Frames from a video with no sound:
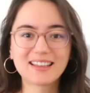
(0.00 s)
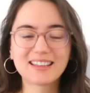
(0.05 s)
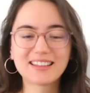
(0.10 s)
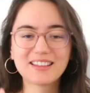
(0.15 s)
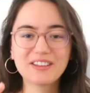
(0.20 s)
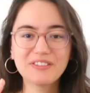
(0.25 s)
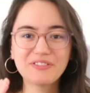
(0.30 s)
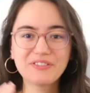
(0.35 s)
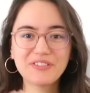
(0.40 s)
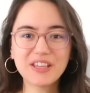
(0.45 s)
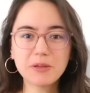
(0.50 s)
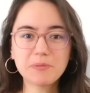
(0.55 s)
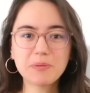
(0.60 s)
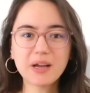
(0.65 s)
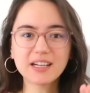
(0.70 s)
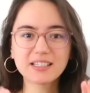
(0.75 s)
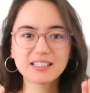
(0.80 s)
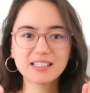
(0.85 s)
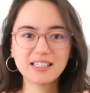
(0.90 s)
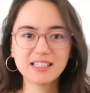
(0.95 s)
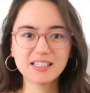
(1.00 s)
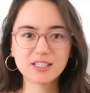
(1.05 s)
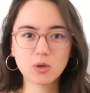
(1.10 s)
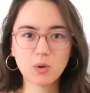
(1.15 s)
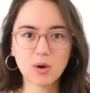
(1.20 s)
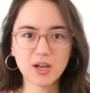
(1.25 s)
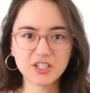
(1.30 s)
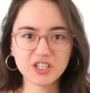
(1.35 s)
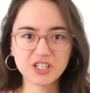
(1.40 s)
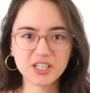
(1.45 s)
The feedback to these
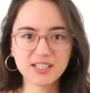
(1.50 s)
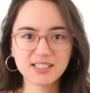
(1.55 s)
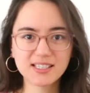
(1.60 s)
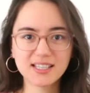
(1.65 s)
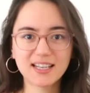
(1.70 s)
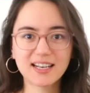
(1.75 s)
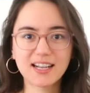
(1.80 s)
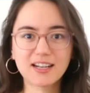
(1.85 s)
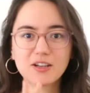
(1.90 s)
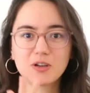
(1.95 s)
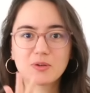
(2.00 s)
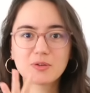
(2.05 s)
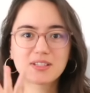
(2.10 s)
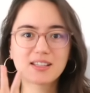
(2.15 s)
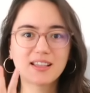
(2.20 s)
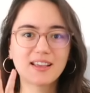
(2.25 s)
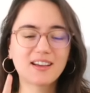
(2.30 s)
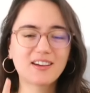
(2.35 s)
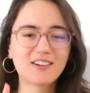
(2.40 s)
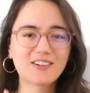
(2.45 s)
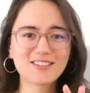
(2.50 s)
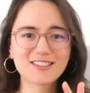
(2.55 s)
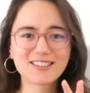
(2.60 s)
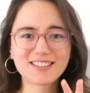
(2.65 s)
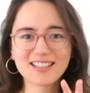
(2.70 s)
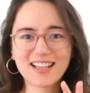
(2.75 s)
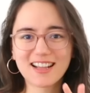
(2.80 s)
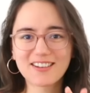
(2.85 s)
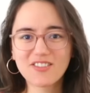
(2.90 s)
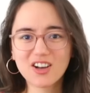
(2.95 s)
questions, and I know it's like, oh, this
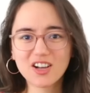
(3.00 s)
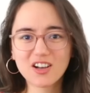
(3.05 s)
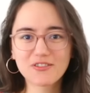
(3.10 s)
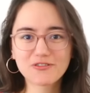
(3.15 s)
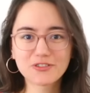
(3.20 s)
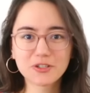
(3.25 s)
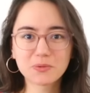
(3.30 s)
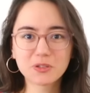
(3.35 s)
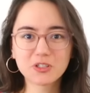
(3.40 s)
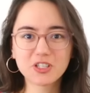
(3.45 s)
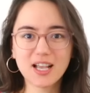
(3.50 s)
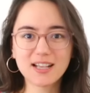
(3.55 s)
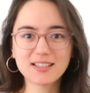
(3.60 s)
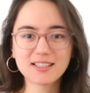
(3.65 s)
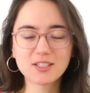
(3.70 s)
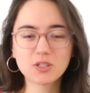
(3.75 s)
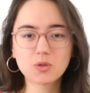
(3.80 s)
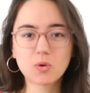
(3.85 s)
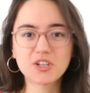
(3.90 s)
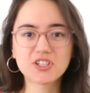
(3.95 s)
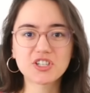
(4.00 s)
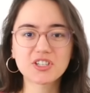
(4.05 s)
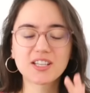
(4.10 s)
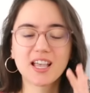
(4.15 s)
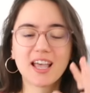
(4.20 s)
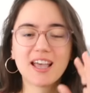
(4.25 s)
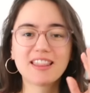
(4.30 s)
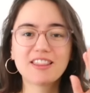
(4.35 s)
is kind of uncomfortable to ask these questions.